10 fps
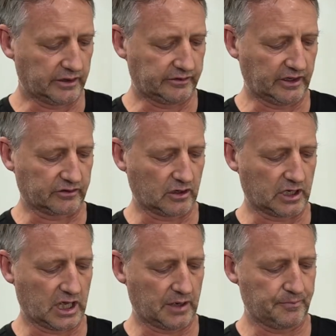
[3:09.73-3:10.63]
can see it's got
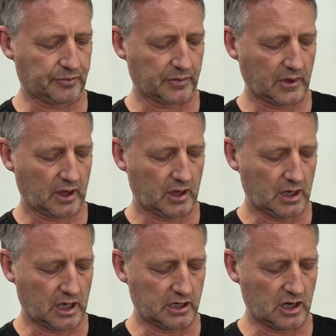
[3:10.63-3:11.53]

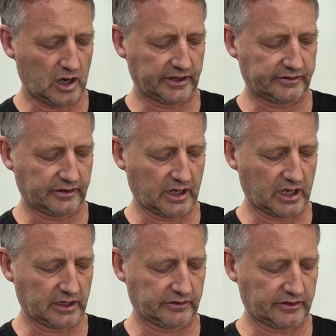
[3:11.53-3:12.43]
a nice
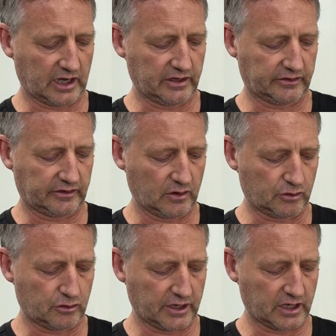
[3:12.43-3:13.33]
stainless steel
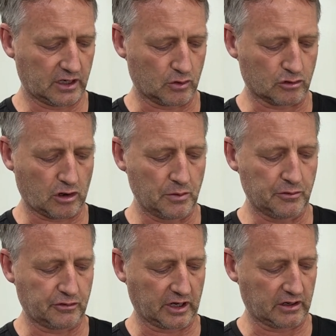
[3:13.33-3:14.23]
trigger, or chrome
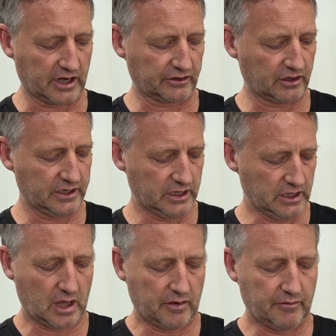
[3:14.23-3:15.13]
trigger actually.
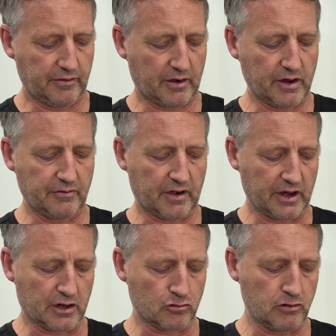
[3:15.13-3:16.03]

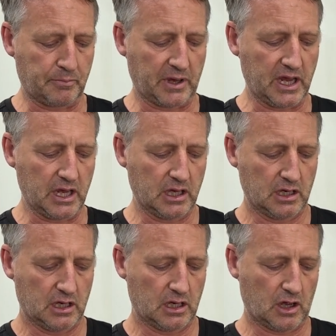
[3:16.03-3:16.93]
Very grippy
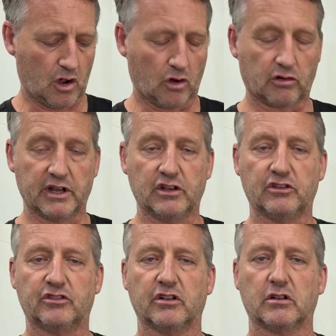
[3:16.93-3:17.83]

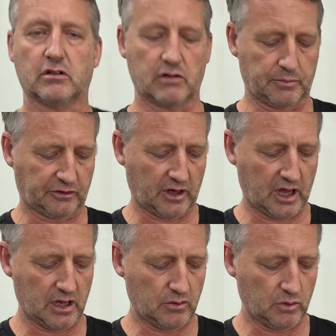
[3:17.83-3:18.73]
orange grips
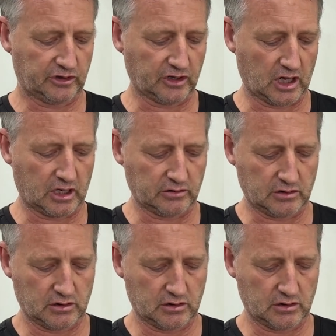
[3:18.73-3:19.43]
here, which have